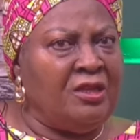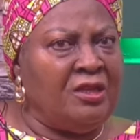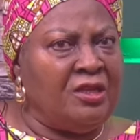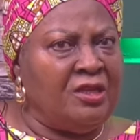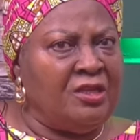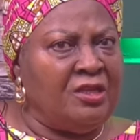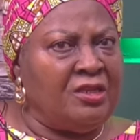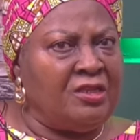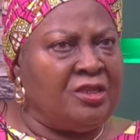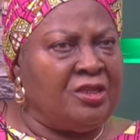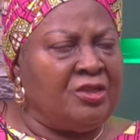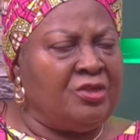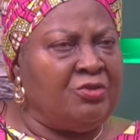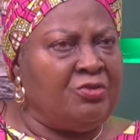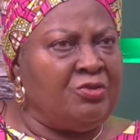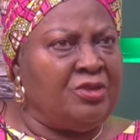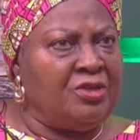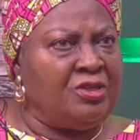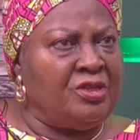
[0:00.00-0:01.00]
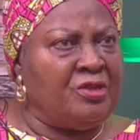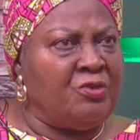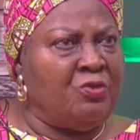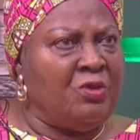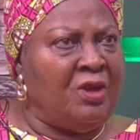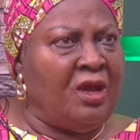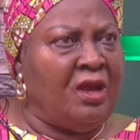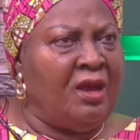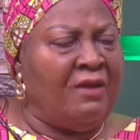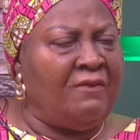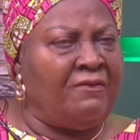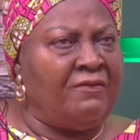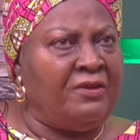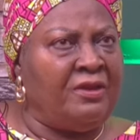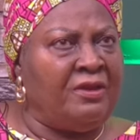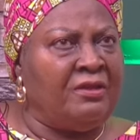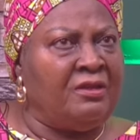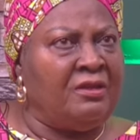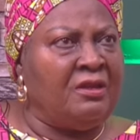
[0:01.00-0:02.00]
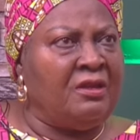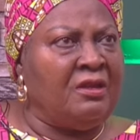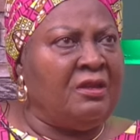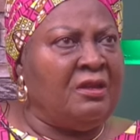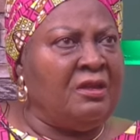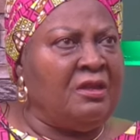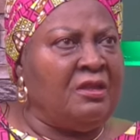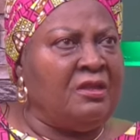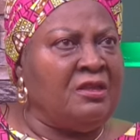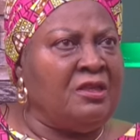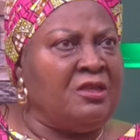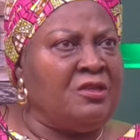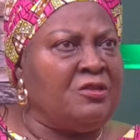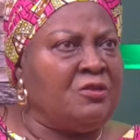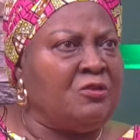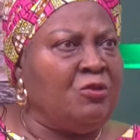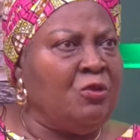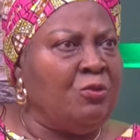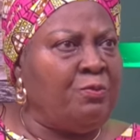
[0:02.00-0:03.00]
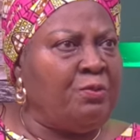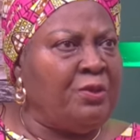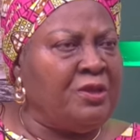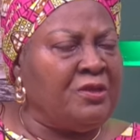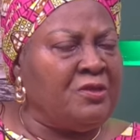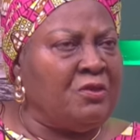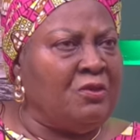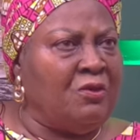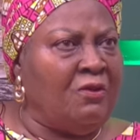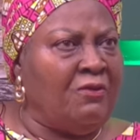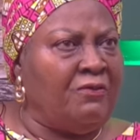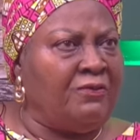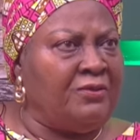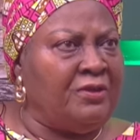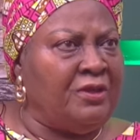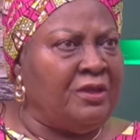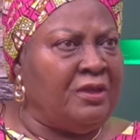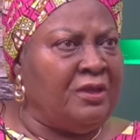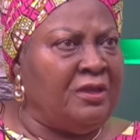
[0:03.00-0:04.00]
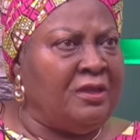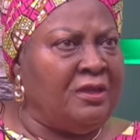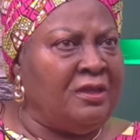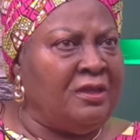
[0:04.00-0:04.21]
the insecurity we are having, the slow pace of the